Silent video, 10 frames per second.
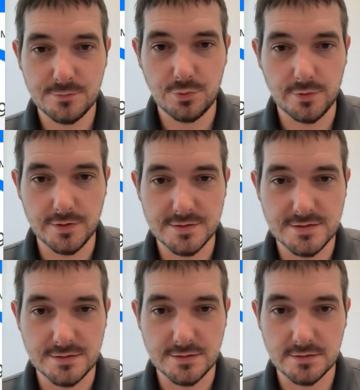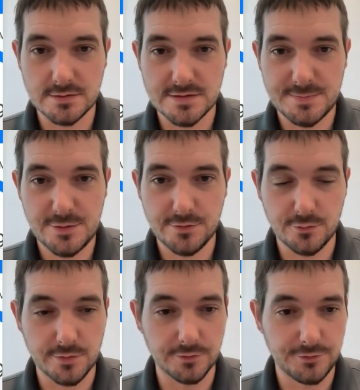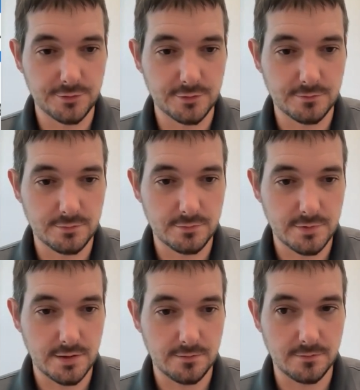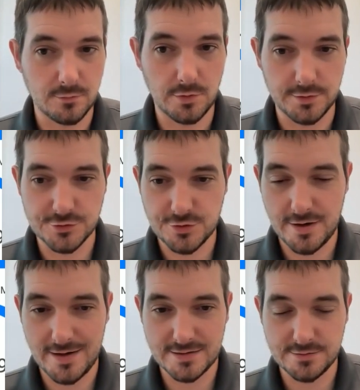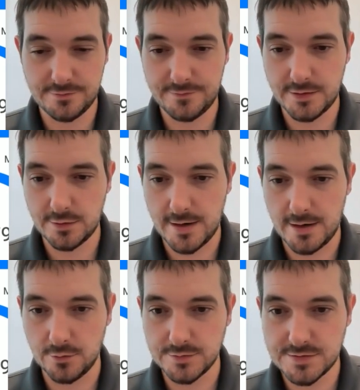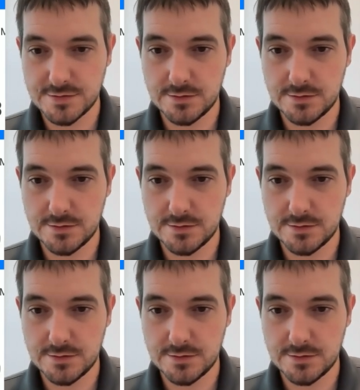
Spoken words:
important to speak with a realtor while you're trying to figure out